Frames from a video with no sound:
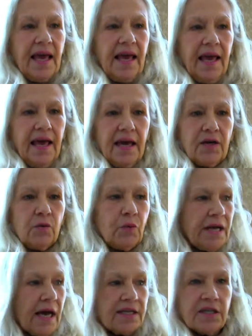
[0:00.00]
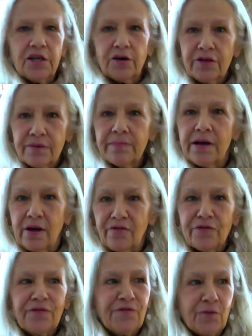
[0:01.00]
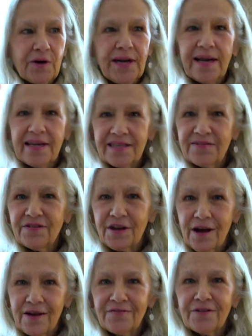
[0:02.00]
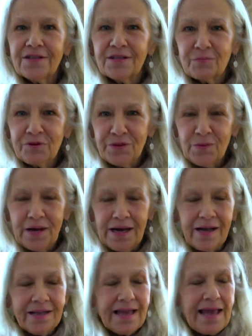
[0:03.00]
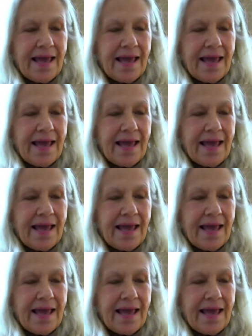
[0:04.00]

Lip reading: And we got to know them over the 4 days of the conference pretty well.